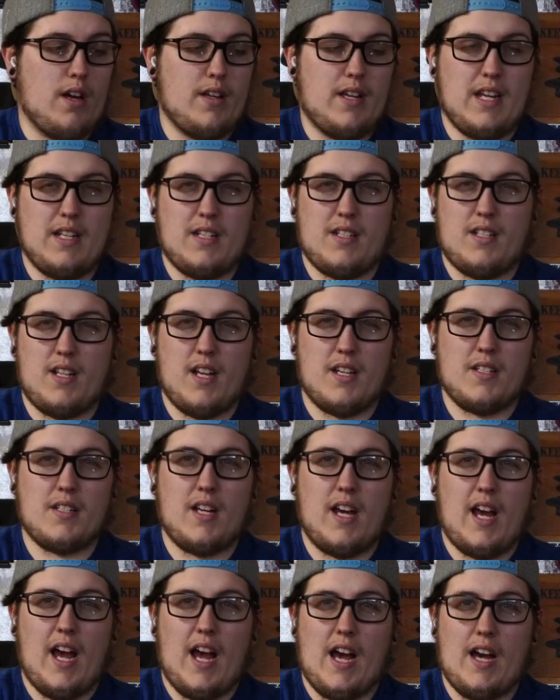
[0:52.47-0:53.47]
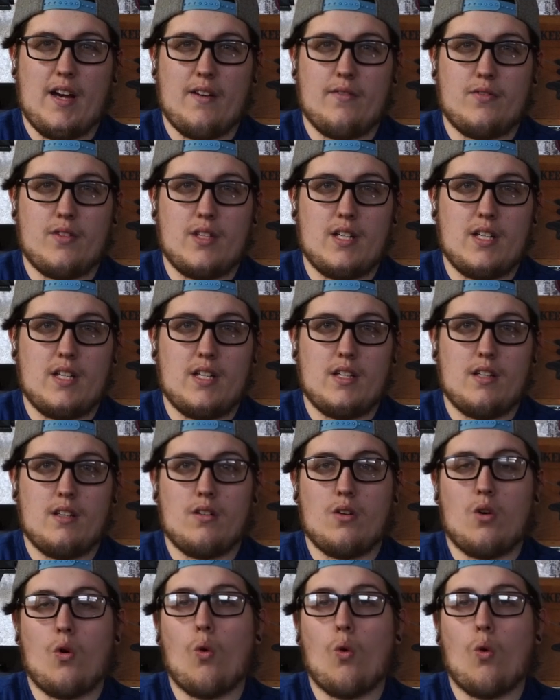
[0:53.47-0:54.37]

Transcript: It doesn't have the